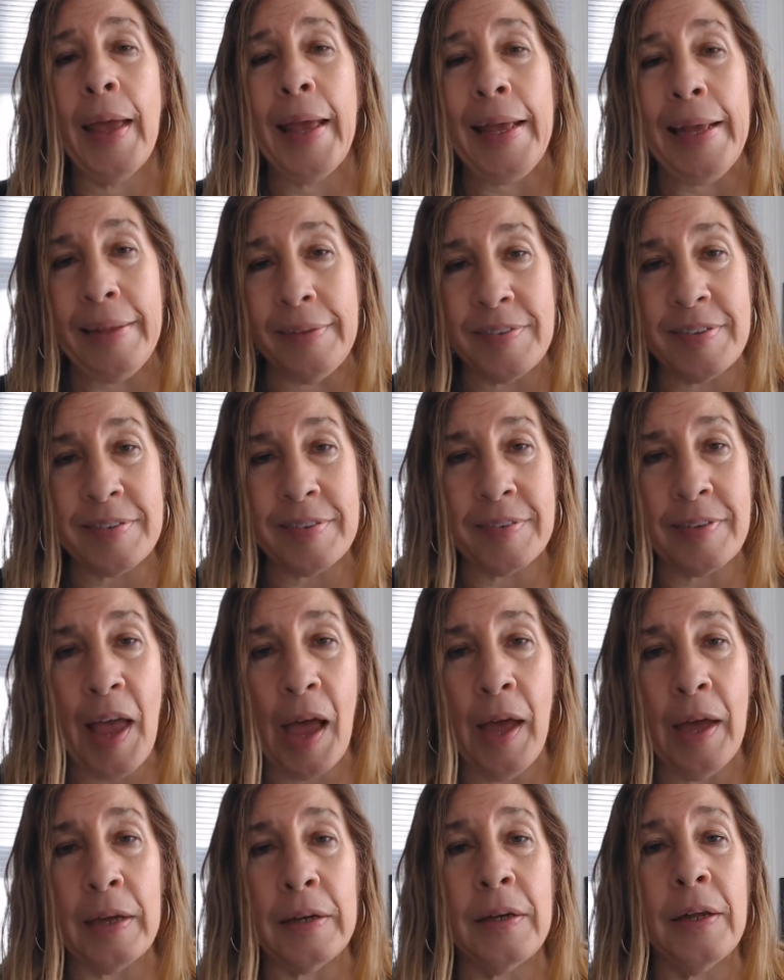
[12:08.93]

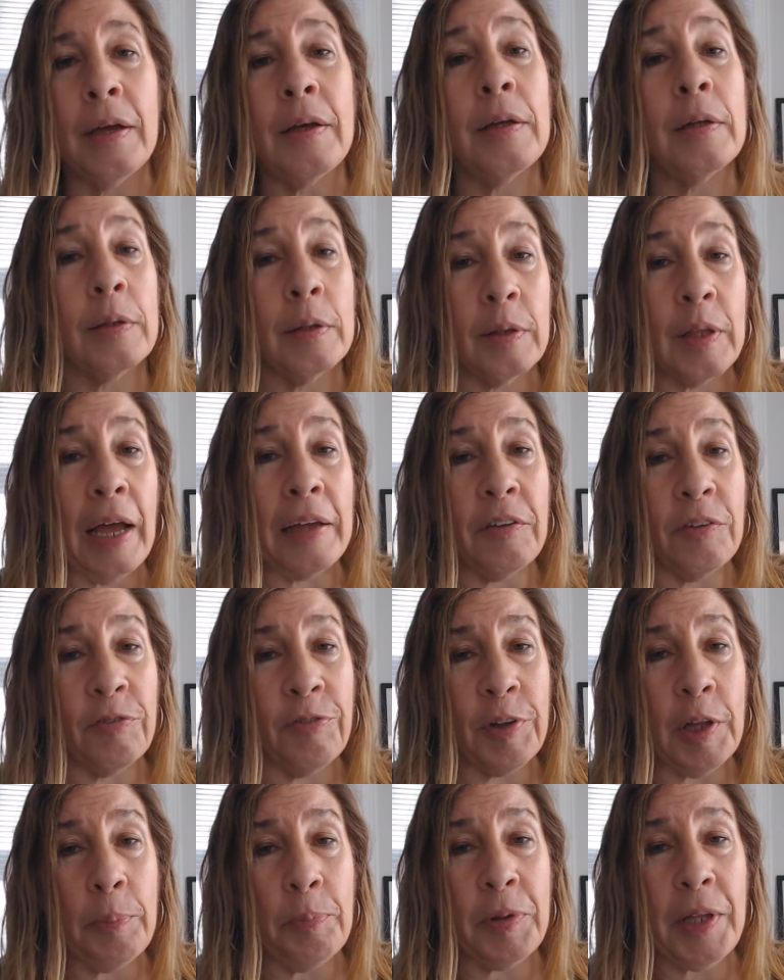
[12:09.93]
Instead, let's
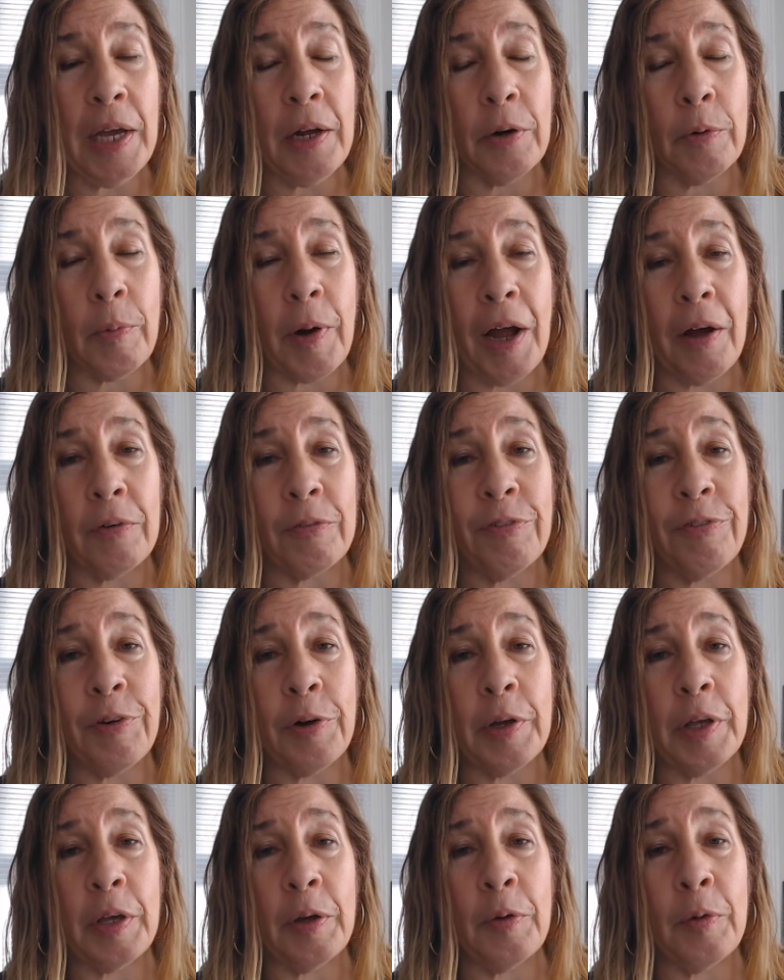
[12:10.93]
flip that around for
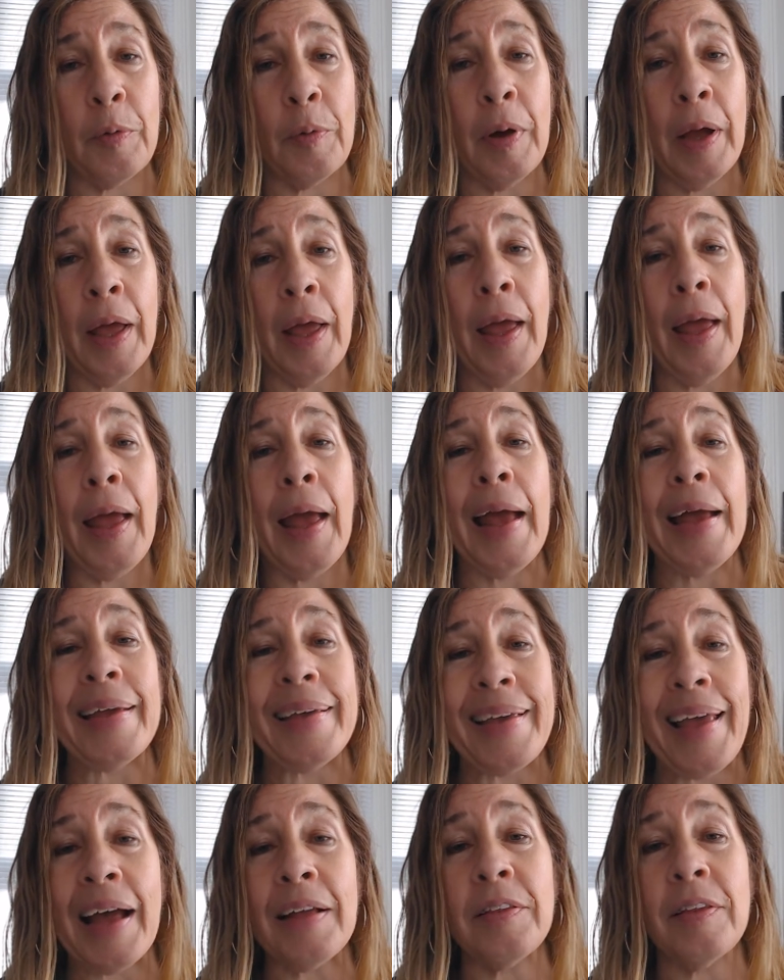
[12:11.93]
you and
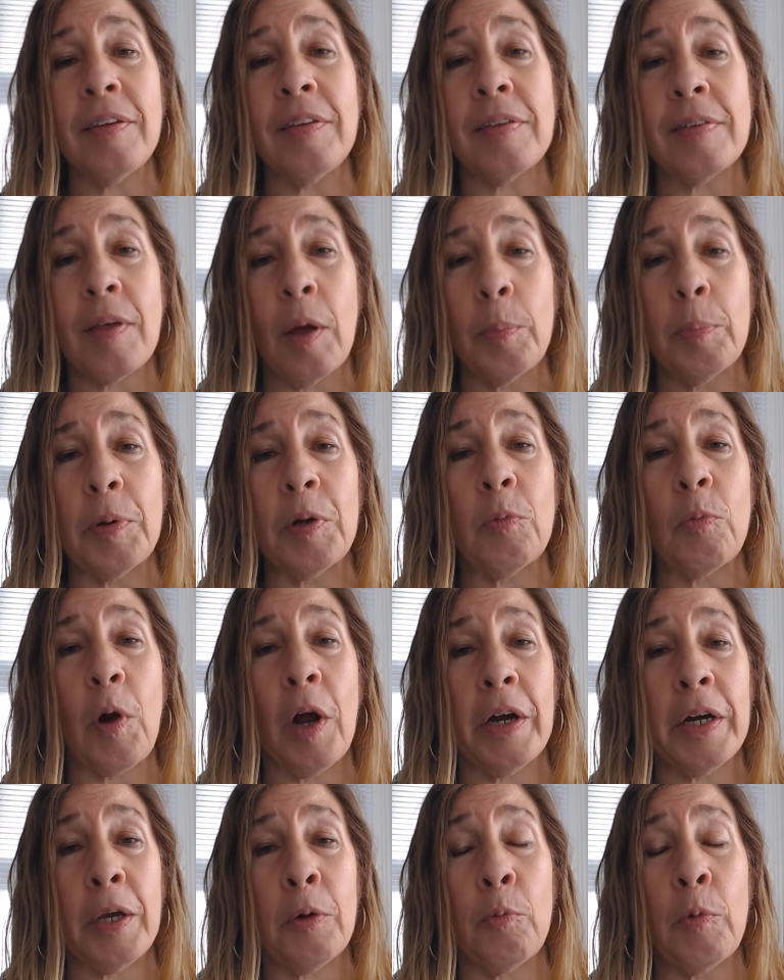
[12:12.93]
get this up and
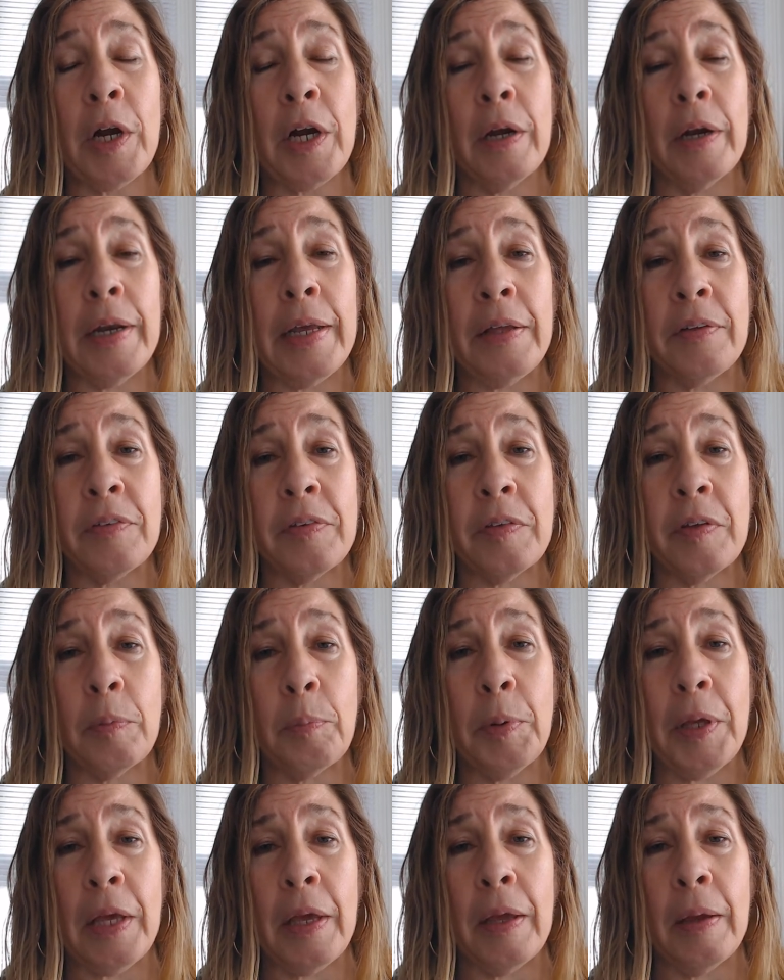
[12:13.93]
running where it needs to
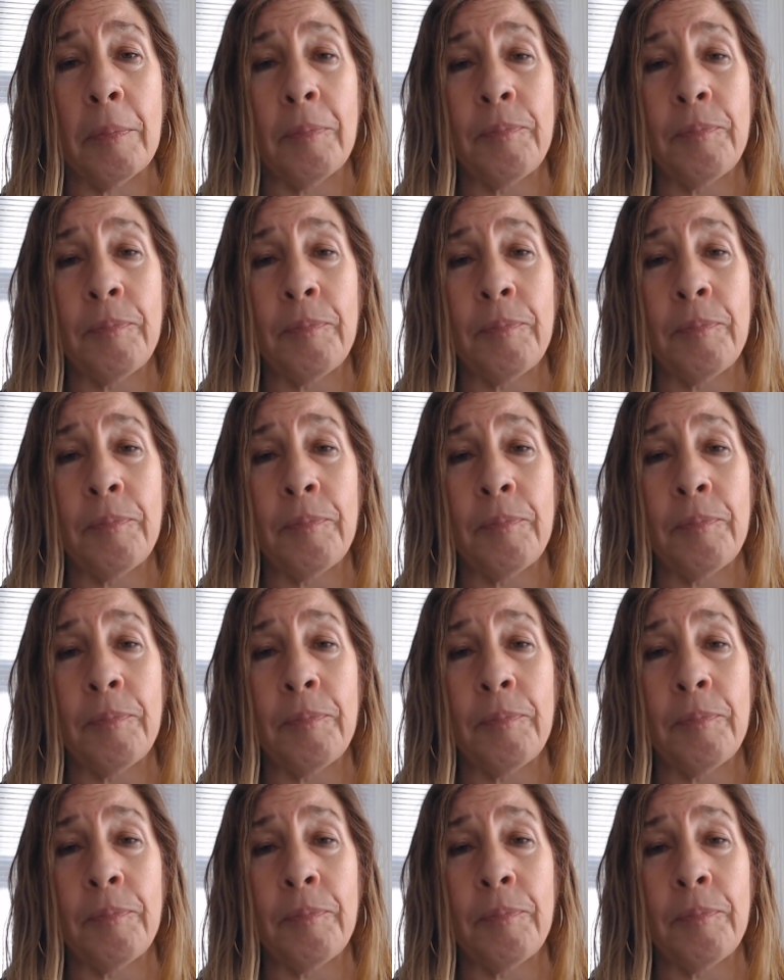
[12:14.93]
be.